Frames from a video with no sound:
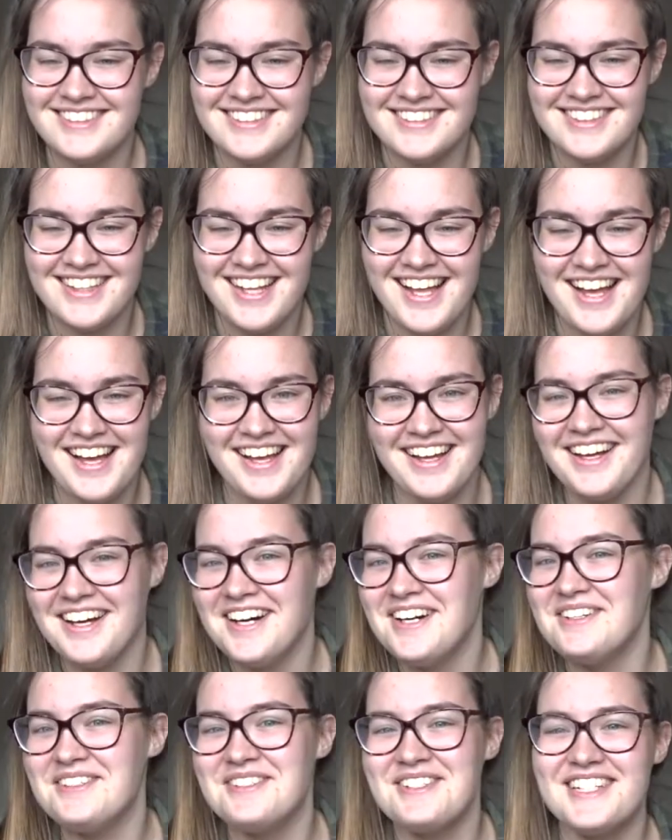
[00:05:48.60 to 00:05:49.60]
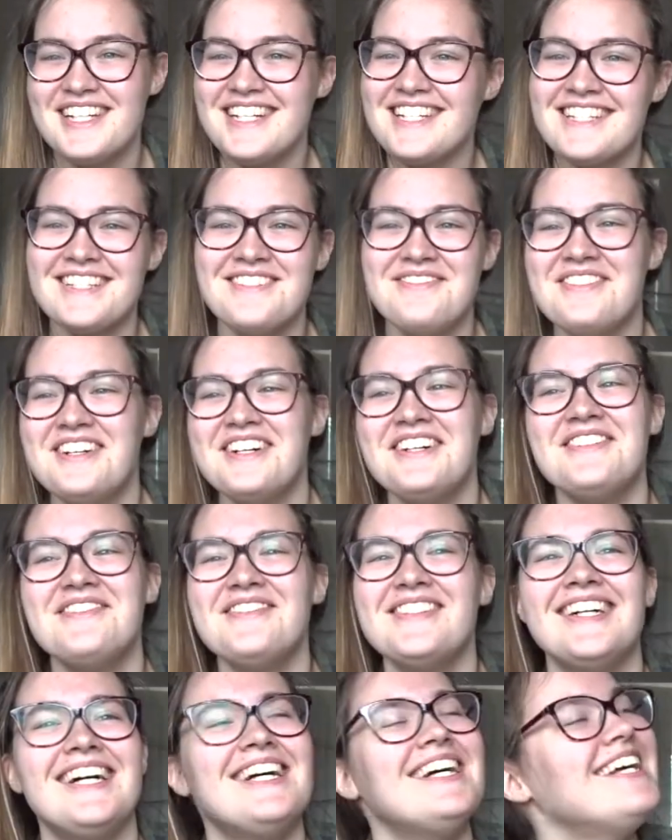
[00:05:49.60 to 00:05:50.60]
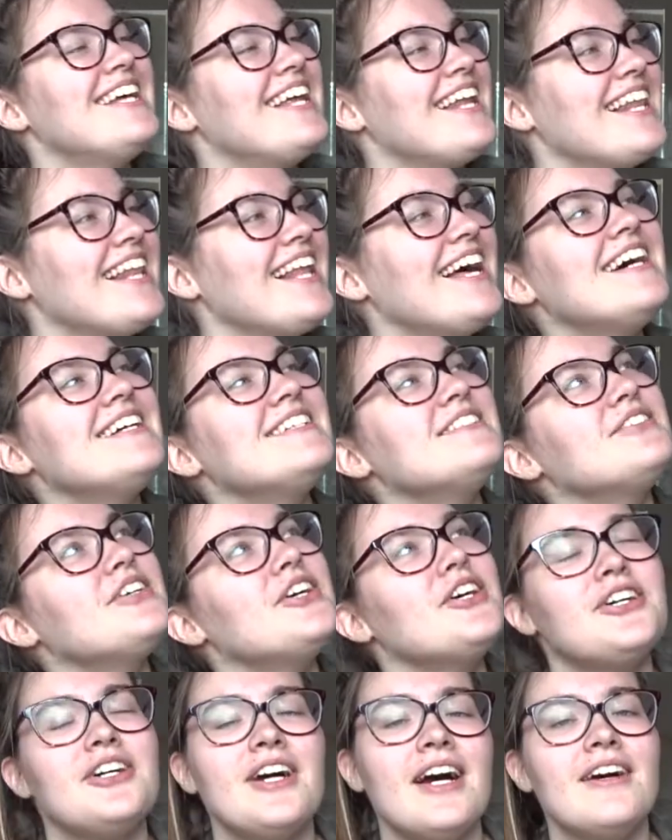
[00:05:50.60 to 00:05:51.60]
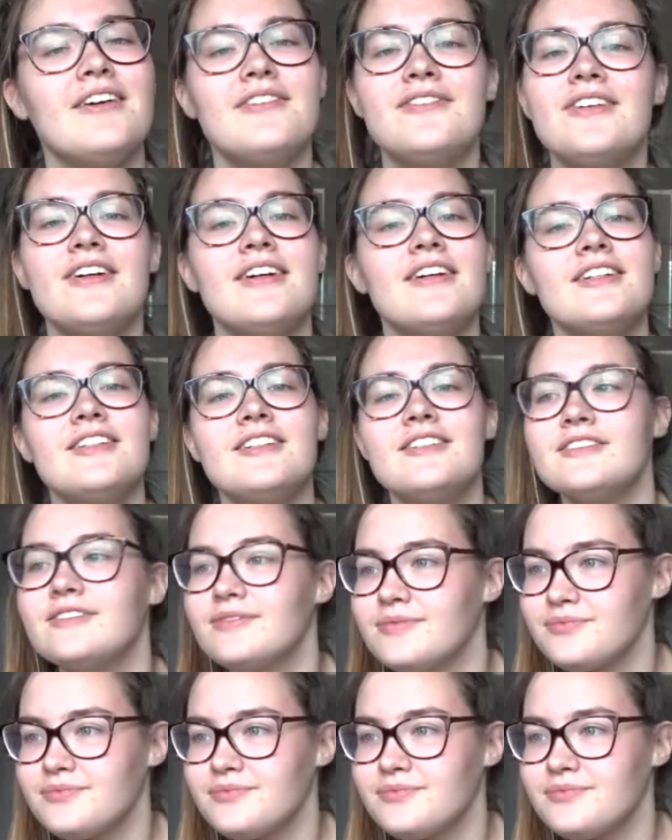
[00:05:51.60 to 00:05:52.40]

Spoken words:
How does a moment last forever?